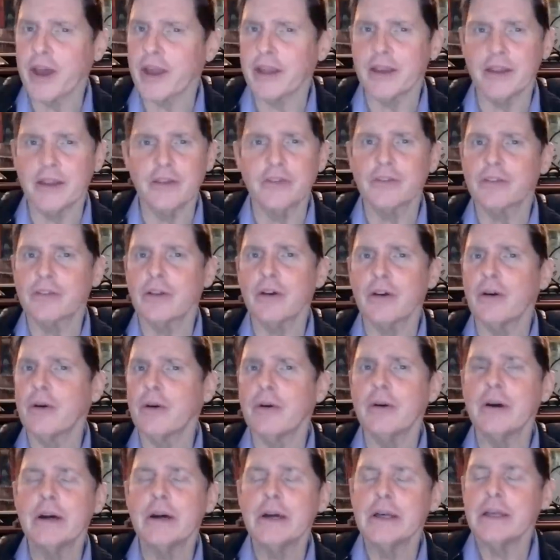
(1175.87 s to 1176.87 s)
Wayne, is
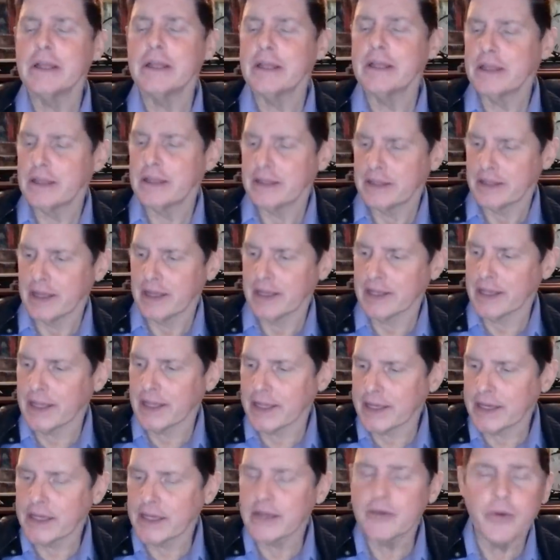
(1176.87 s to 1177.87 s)
so
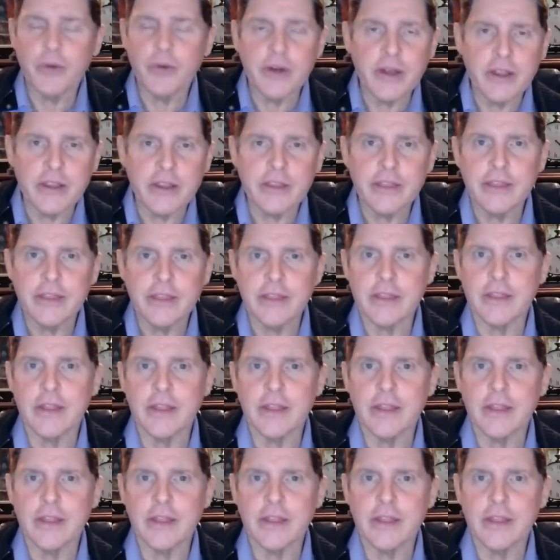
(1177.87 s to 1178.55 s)
aligned with